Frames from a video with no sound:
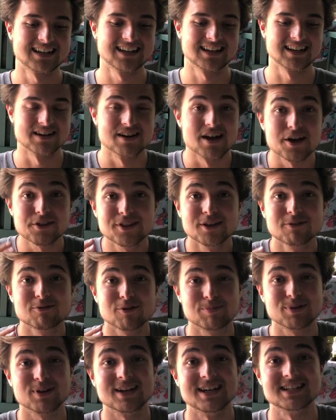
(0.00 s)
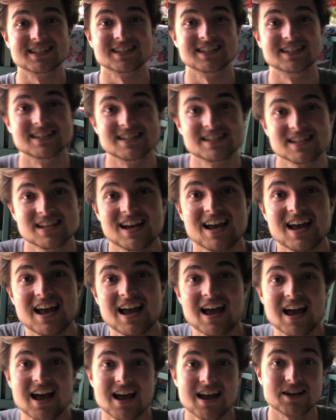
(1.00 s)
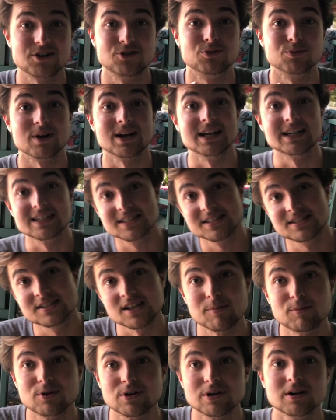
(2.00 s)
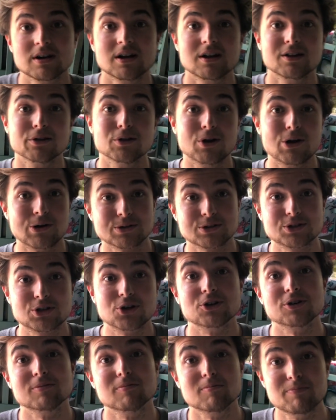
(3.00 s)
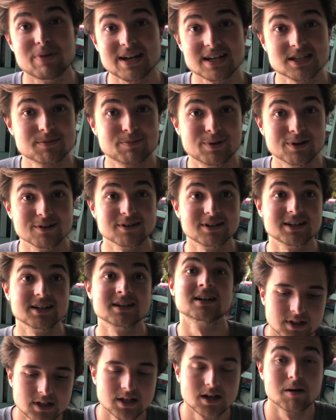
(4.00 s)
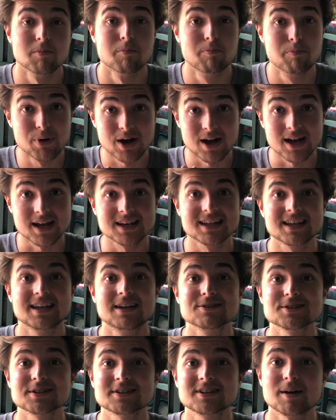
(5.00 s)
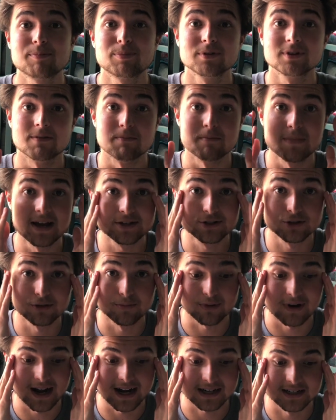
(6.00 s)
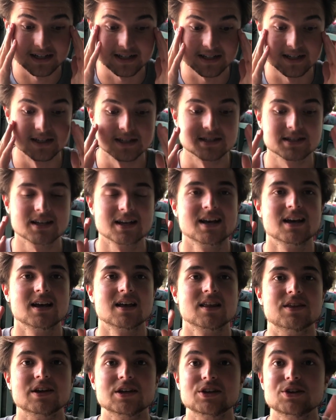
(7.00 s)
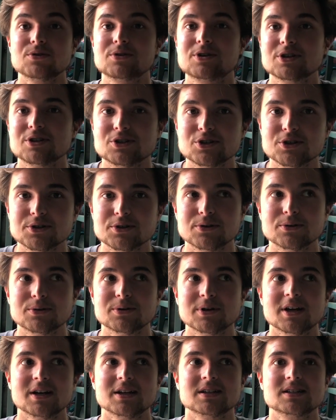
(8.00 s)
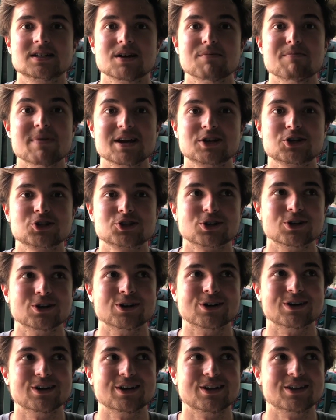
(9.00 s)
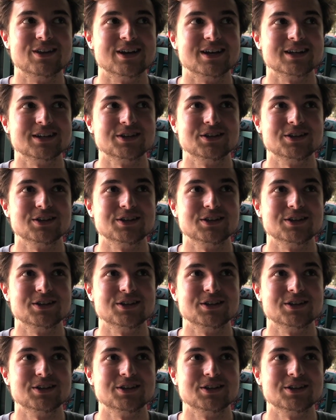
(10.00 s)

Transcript: nothing replaces a great summer long-term base period. But here's a couple of mental practices that you can do to make sure that